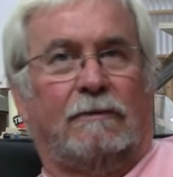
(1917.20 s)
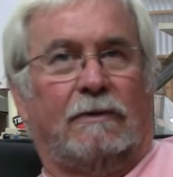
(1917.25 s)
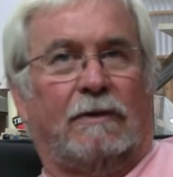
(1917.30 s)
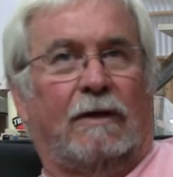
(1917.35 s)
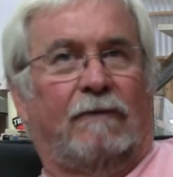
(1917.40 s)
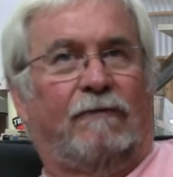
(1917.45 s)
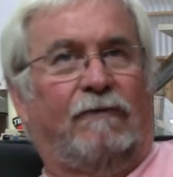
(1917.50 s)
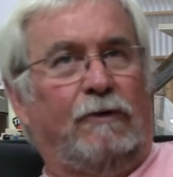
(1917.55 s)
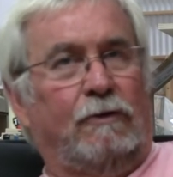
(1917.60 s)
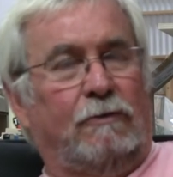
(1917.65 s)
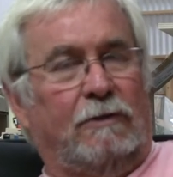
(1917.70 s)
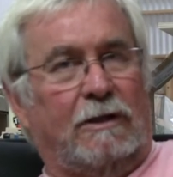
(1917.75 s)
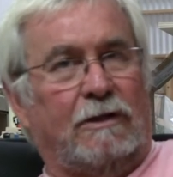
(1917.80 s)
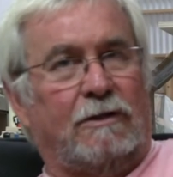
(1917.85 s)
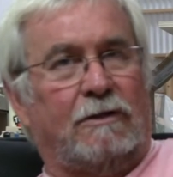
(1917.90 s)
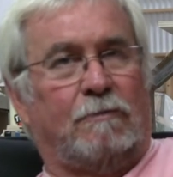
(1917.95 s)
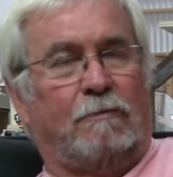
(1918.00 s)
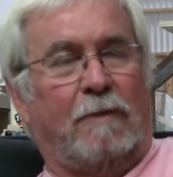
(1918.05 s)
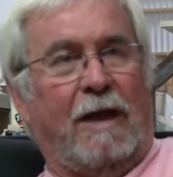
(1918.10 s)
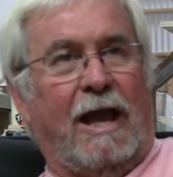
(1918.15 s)
a few
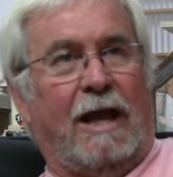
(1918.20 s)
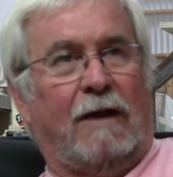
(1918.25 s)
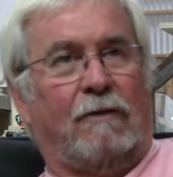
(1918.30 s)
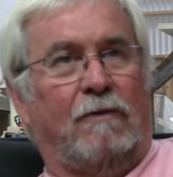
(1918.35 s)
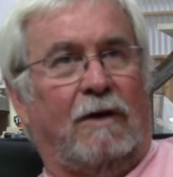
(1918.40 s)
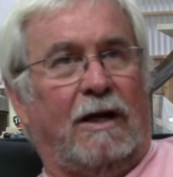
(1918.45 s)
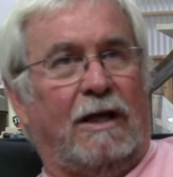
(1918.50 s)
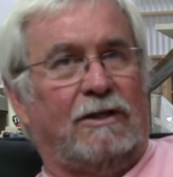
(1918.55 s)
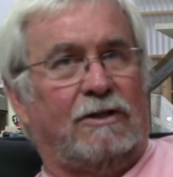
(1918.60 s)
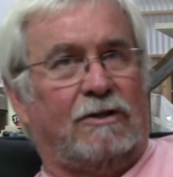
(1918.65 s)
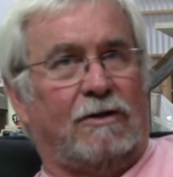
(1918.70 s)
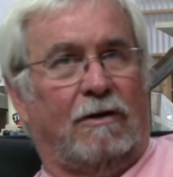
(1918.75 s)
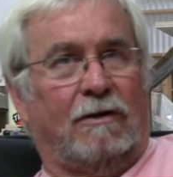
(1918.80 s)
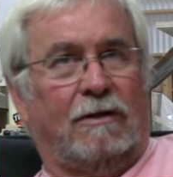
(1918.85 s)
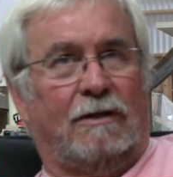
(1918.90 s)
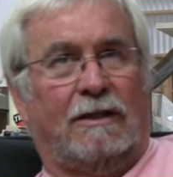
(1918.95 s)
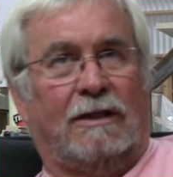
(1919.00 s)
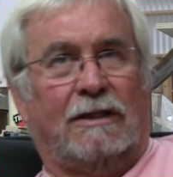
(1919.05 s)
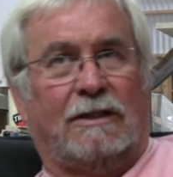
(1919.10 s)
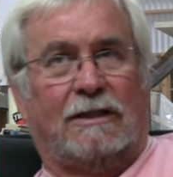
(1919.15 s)
years back when I
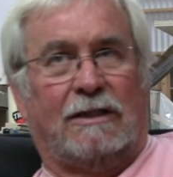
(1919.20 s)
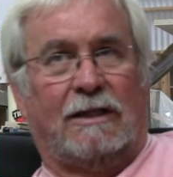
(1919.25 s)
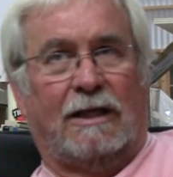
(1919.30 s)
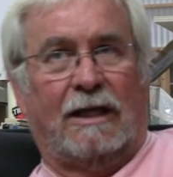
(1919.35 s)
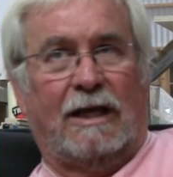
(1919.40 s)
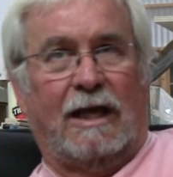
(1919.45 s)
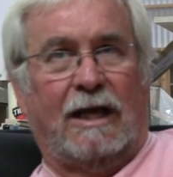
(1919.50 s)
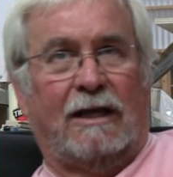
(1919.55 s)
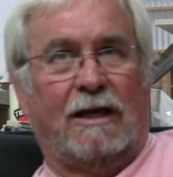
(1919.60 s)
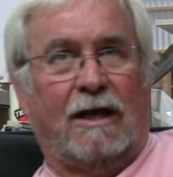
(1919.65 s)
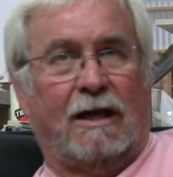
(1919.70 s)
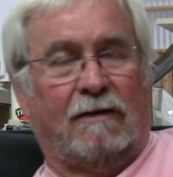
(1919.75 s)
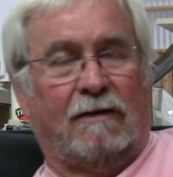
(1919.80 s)
started this thing, I got